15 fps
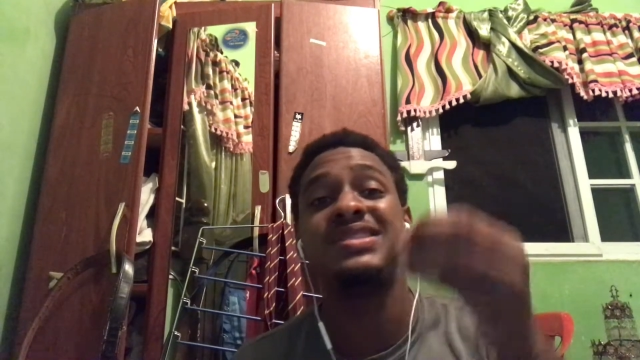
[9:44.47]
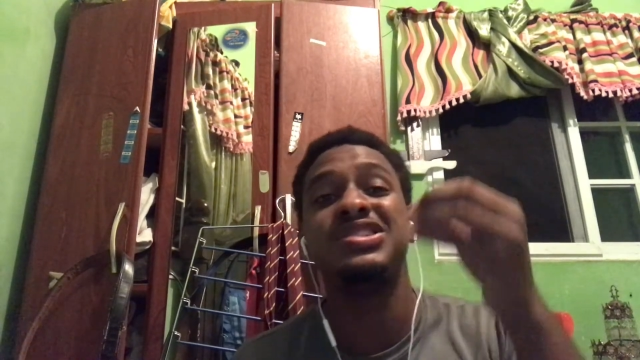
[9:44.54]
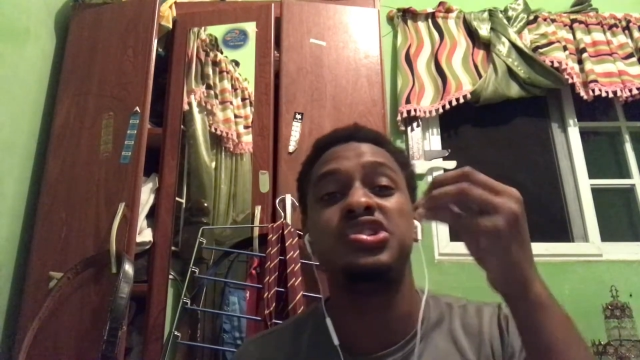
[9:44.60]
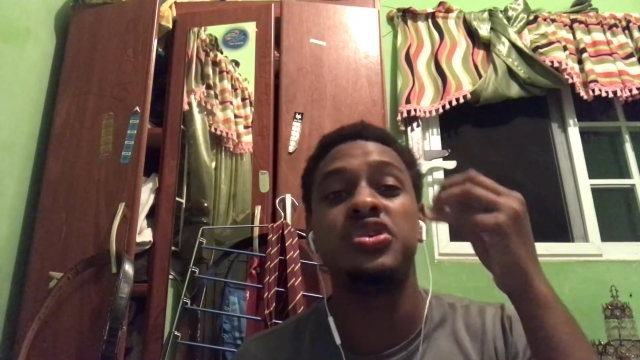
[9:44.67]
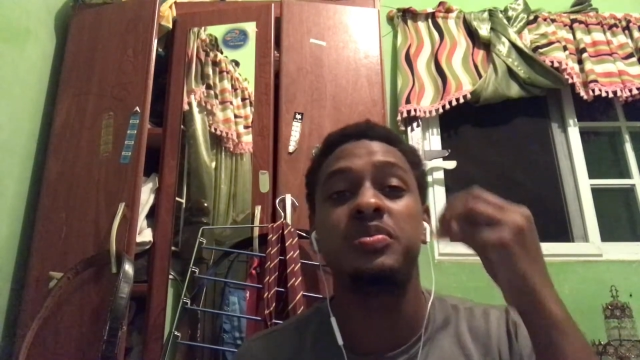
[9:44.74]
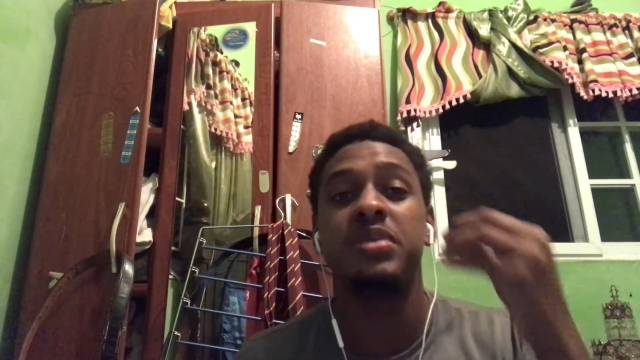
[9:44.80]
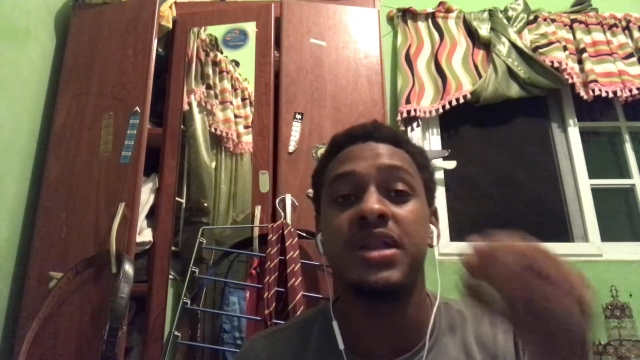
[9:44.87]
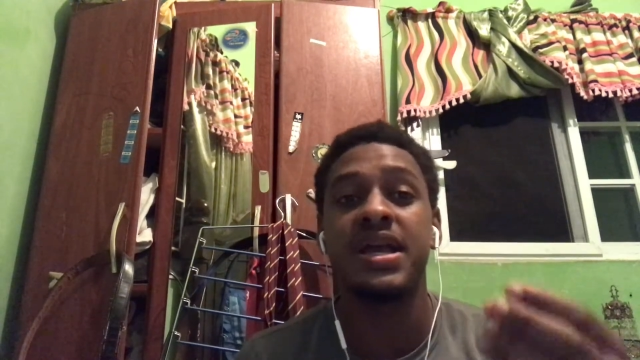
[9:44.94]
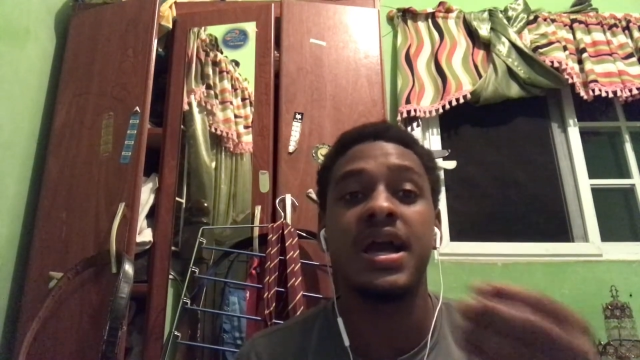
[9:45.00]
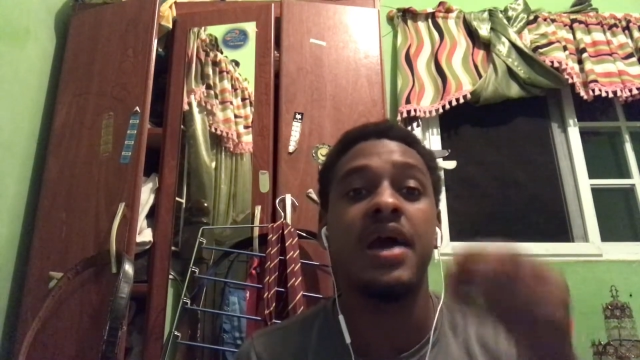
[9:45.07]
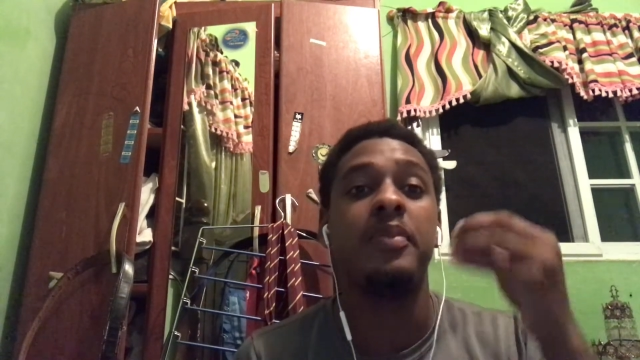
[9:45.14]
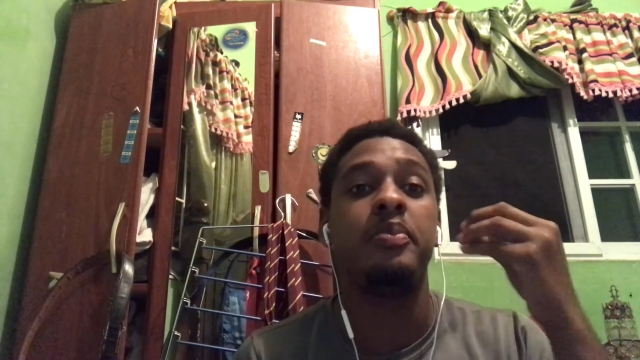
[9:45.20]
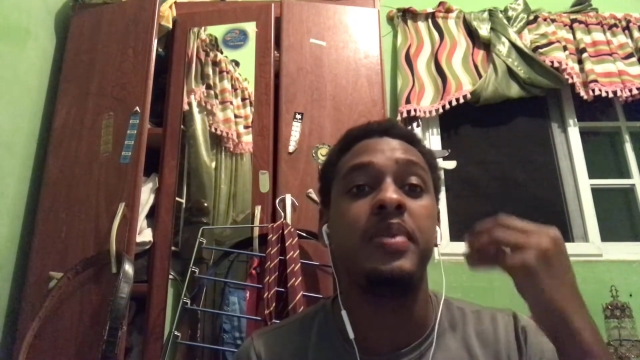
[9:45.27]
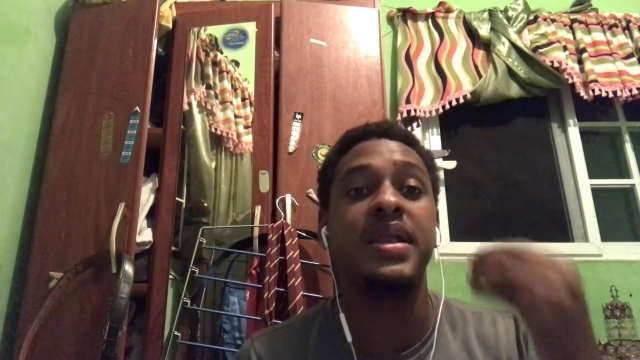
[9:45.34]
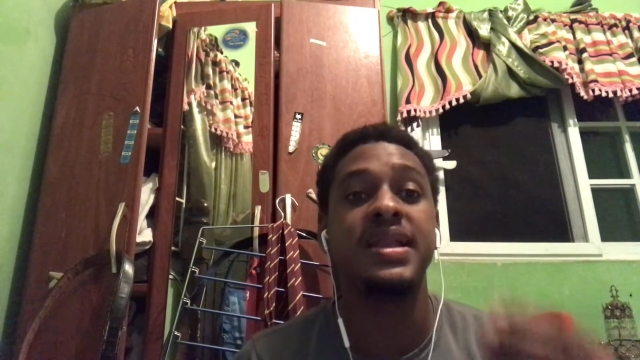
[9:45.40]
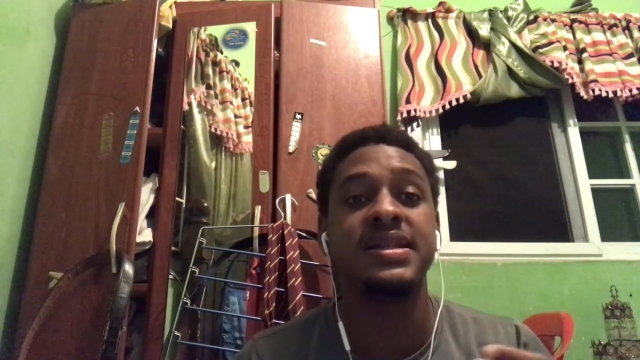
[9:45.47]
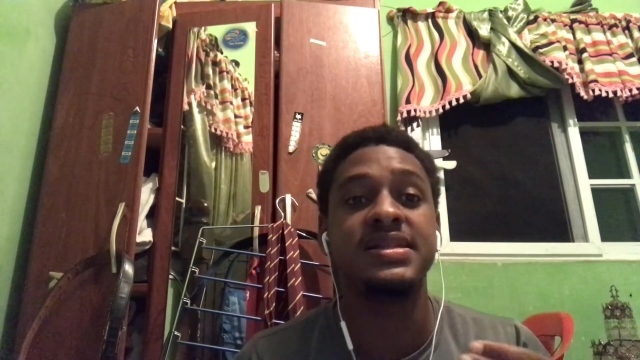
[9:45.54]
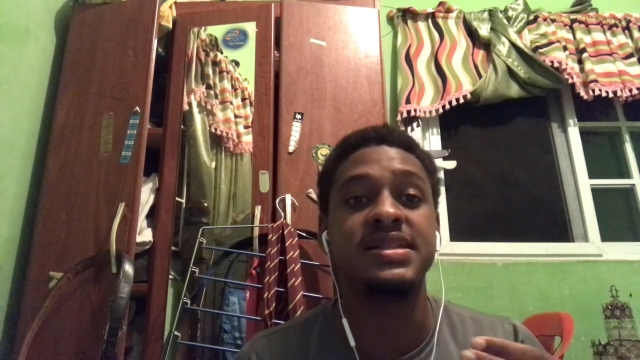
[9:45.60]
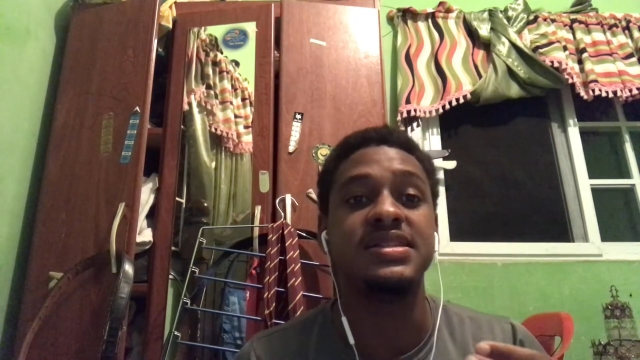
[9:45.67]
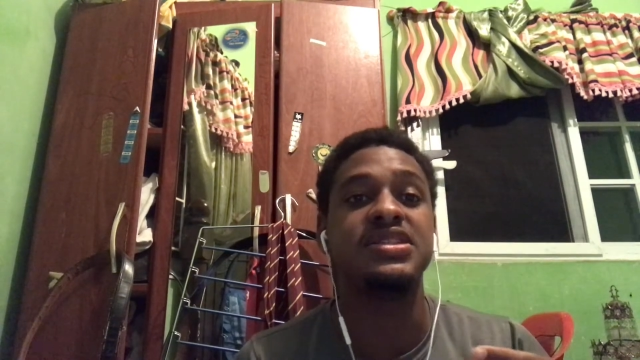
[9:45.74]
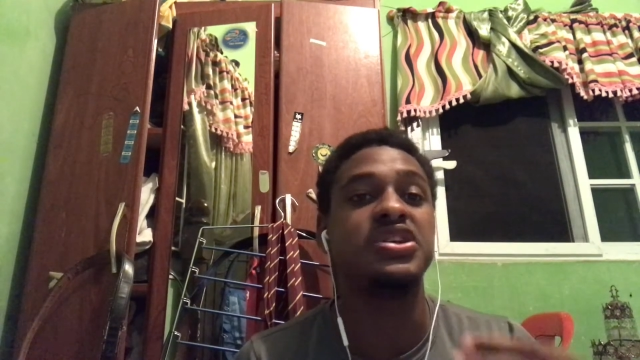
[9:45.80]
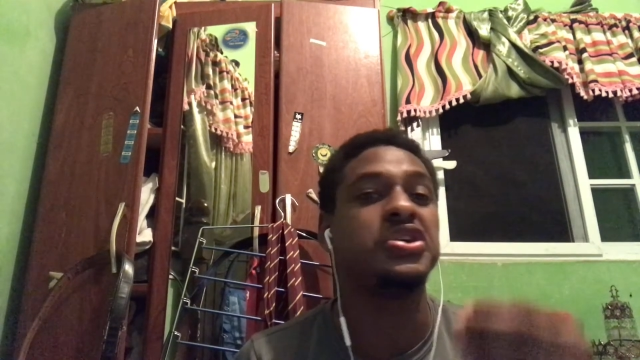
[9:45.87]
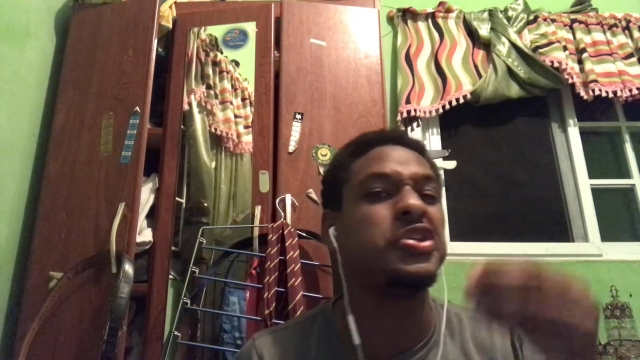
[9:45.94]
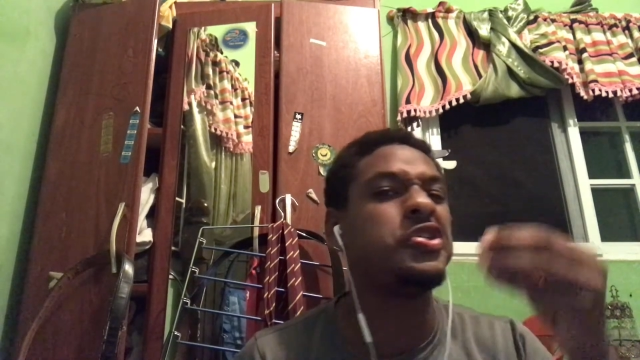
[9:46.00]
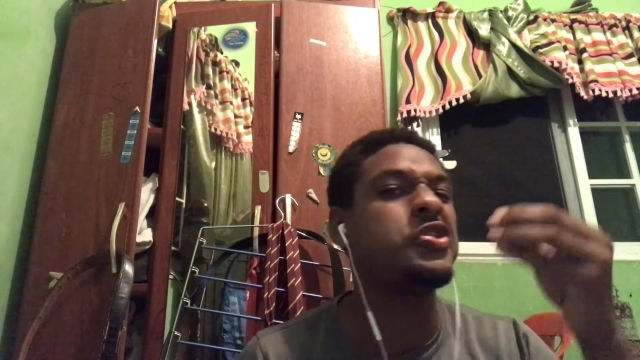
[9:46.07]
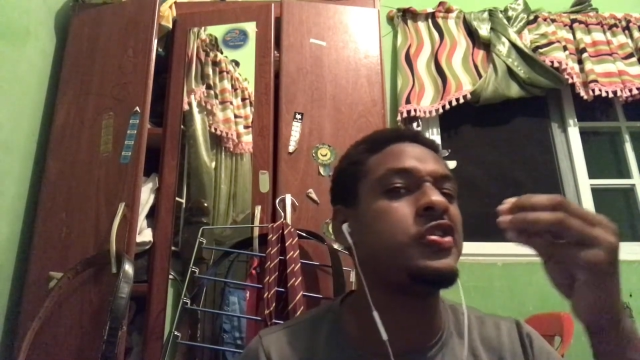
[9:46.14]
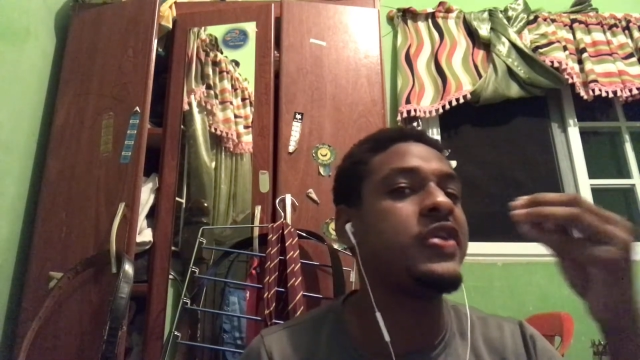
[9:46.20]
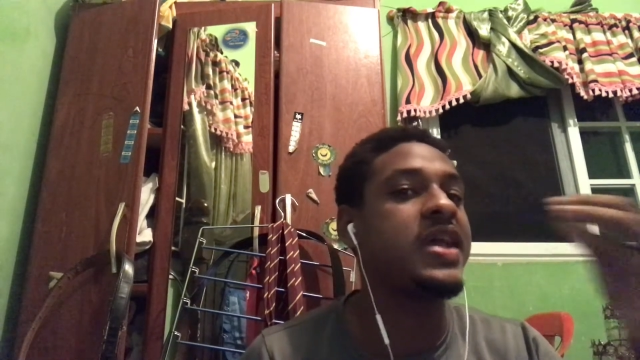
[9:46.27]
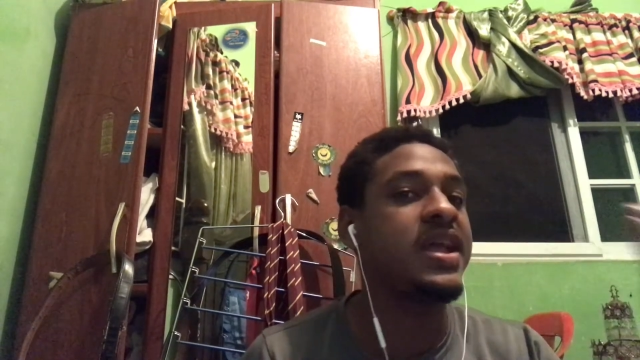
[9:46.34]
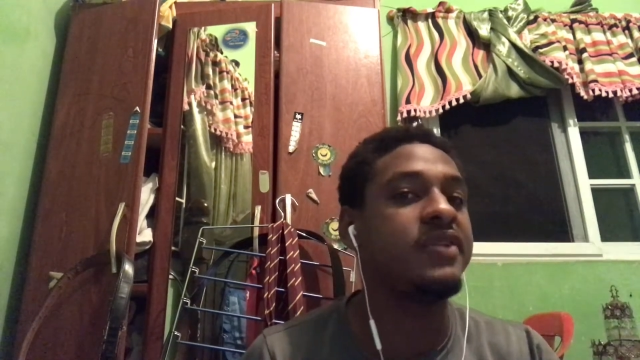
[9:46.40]
dribbling ability to
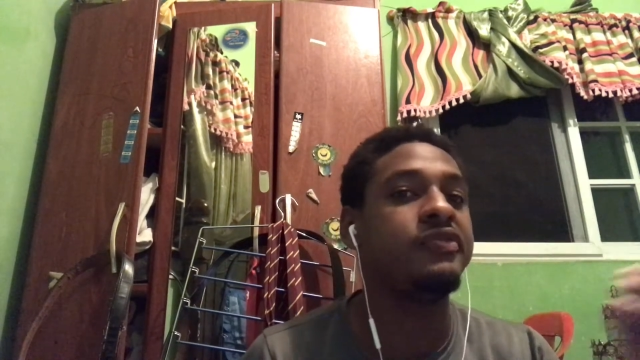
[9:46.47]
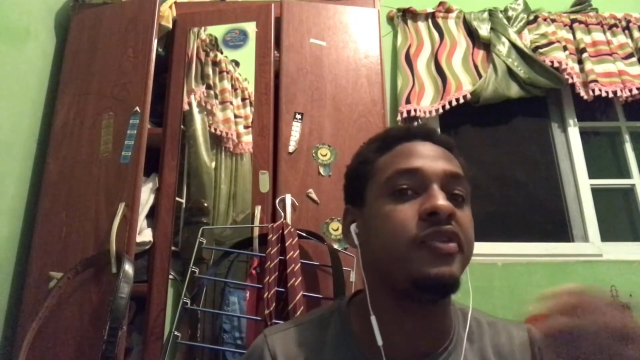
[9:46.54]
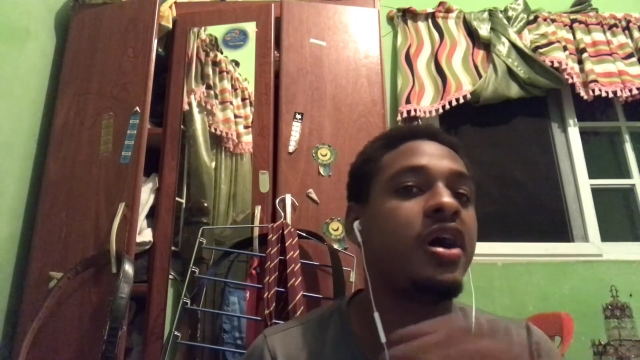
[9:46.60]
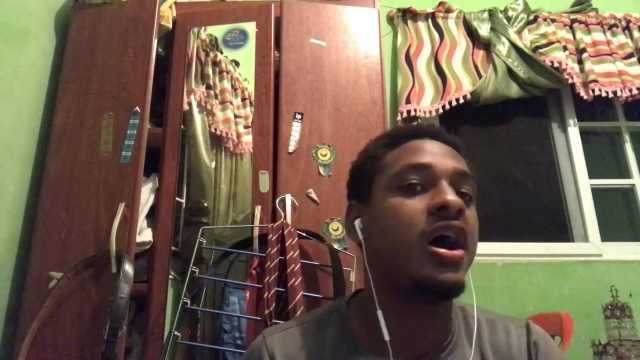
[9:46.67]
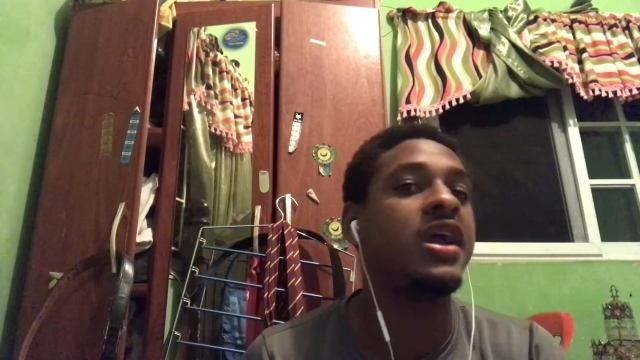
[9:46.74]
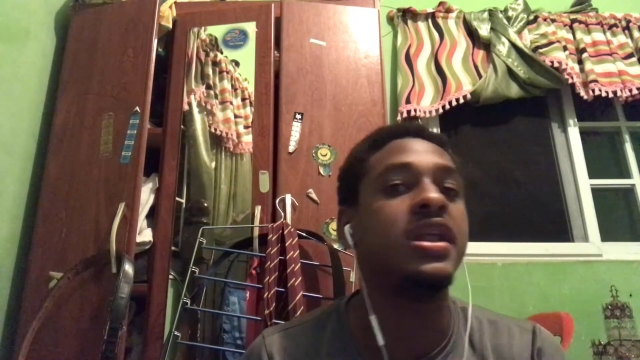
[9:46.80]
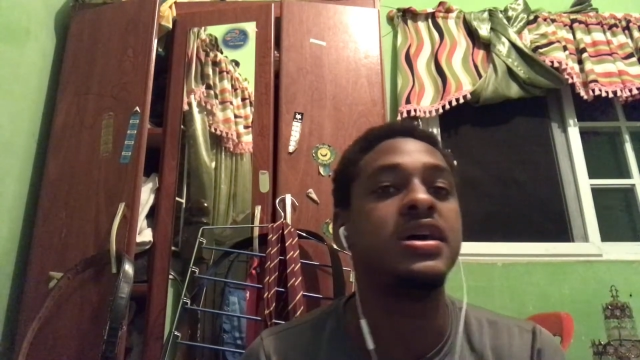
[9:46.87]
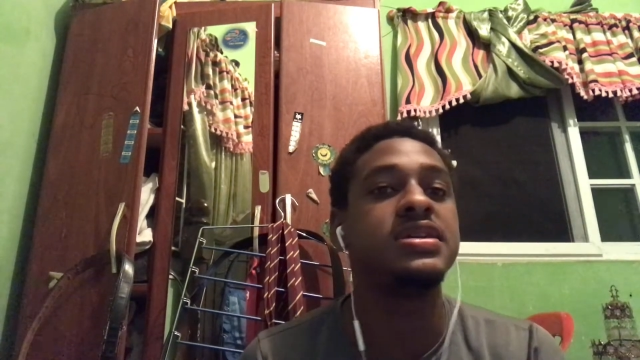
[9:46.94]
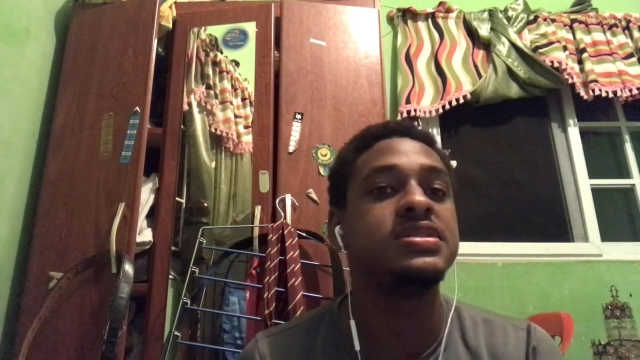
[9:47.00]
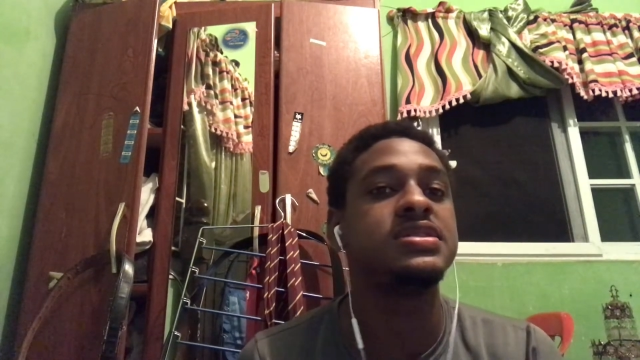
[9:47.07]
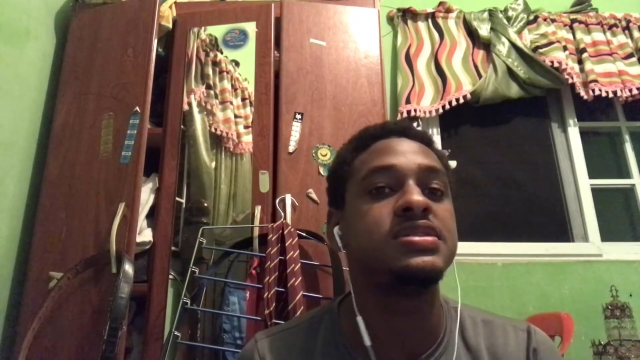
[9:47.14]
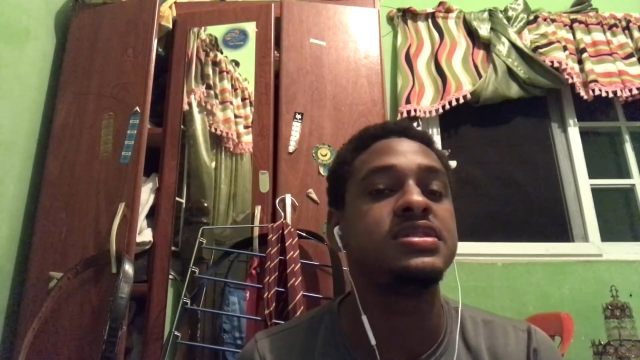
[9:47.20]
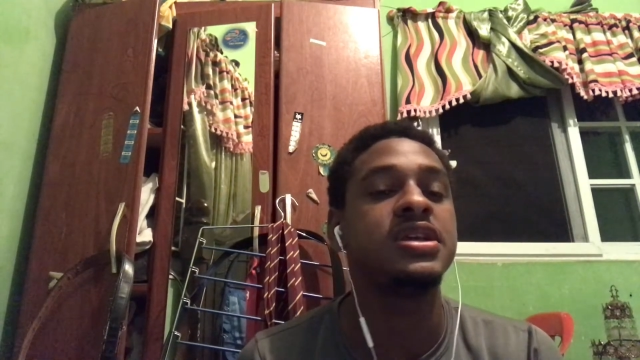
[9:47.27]
create for others,